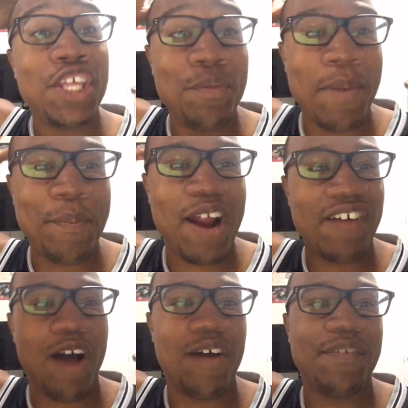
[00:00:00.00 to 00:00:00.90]
You
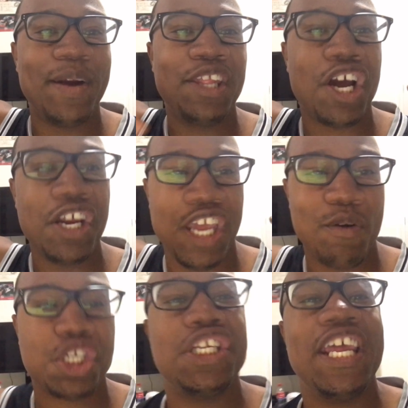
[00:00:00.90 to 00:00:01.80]
remember how everybody thought he
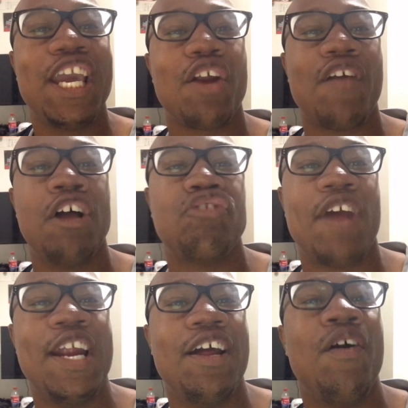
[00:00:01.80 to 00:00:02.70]
was sneaking around
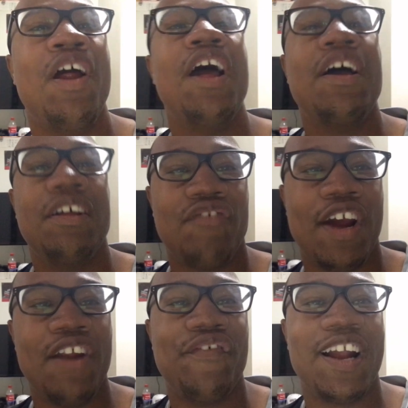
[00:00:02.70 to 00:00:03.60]
trying to
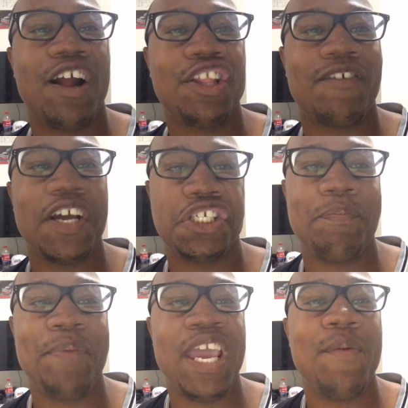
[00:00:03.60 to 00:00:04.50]
figure out the
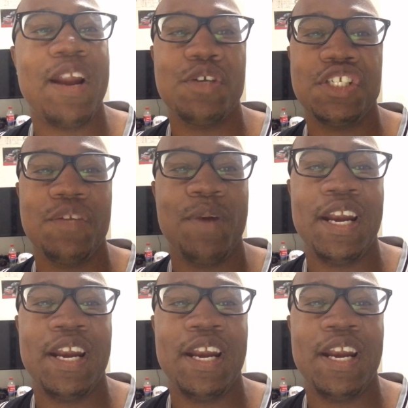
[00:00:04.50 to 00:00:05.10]
recipe I got